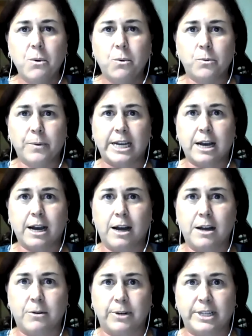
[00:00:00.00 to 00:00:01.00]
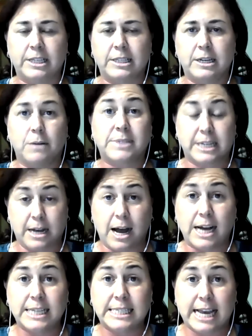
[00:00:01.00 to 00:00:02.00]
when we con when it comes to
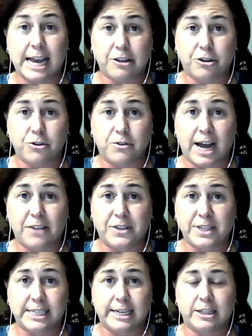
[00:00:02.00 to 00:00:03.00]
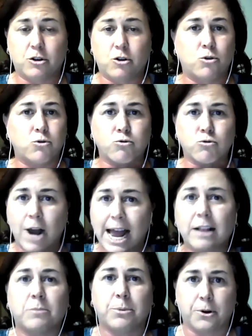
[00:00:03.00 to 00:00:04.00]
content, you've got this
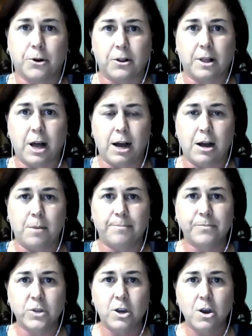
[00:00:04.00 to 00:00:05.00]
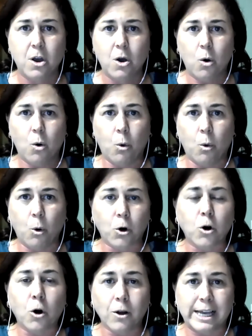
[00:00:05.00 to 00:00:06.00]
incredible Um,
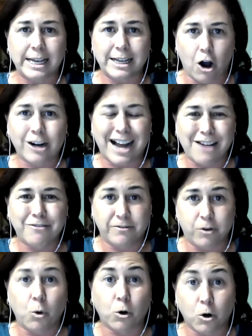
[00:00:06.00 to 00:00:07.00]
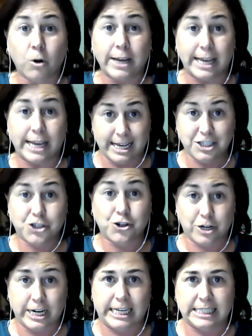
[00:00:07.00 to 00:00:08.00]
oral archive of oral
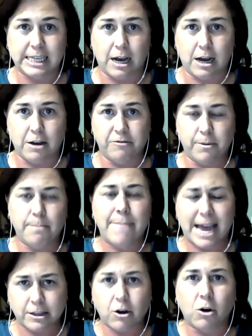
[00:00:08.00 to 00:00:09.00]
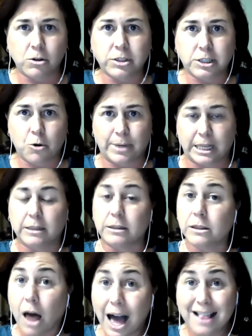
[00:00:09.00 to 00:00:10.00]
histories of men also, but a
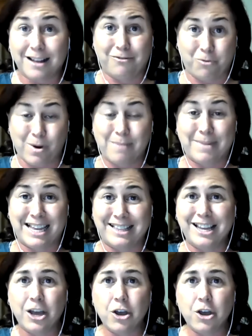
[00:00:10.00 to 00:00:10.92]
lot of women